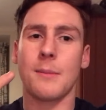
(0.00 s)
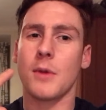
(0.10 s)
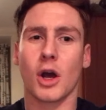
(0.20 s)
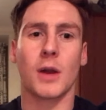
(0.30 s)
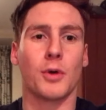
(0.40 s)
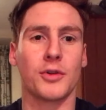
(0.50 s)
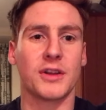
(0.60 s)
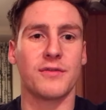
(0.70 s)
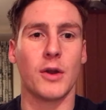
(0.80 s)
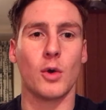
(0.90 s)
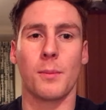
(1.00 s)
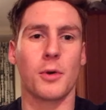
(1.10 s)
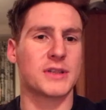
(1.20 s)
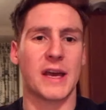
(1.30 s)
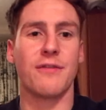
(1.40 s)
I'm not going to put this video up
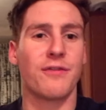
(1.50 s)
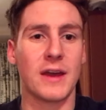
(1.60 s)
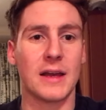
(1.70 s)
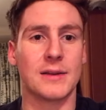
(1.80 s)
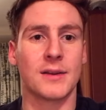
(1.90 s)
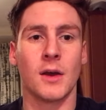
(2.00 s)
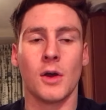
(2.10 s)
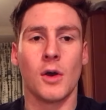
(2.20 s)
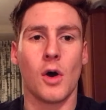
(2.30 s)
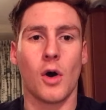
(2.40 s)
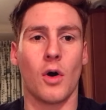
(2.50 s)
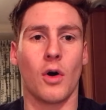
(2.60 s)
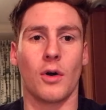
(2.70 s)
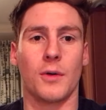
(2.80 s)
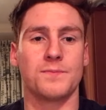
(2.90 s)
because I failed,
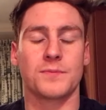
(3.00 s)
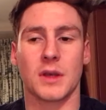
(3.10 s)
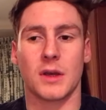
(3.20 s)
or,